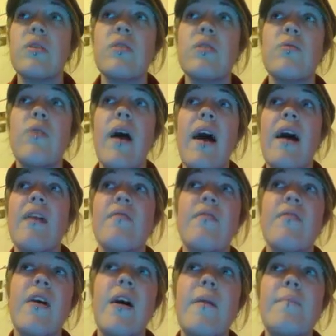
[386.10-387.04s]
You
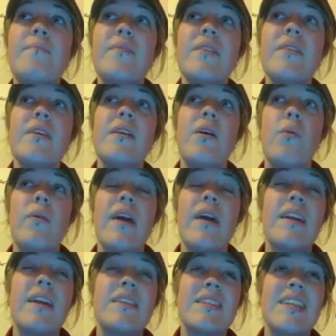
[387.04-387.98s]
have um, we
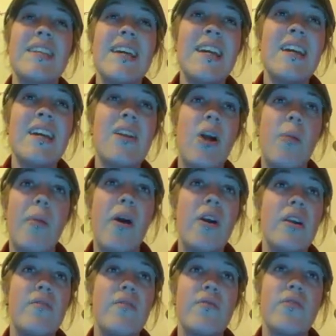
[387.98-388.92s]
had a skitty in our
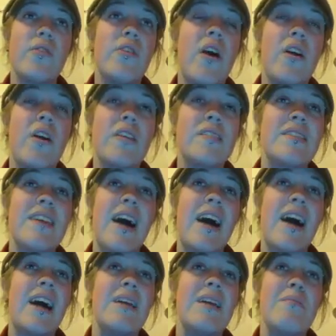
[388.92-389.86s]
party for the longest
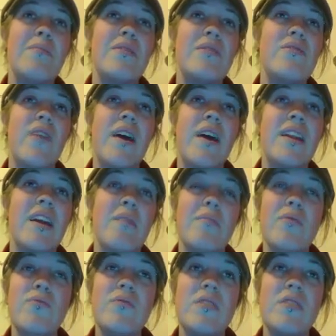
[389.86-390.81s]
time, but finding a
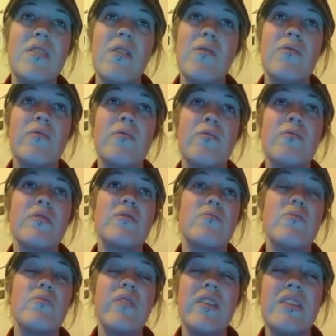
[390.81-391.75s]
moonstone
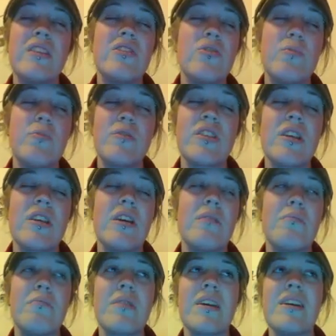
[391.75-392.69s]
was really super
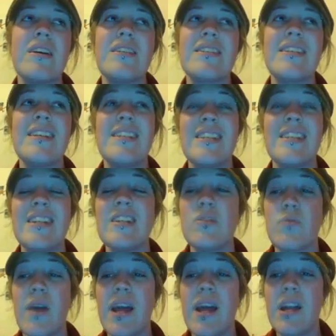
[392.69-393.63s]
slim because since it
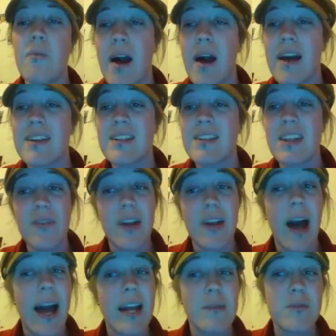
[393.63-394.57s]
is randomized, even
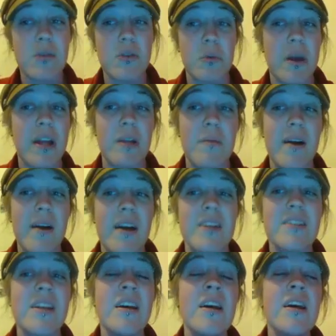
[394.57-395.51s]
items are
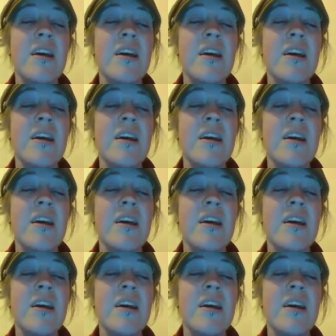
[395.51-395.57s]
randomized.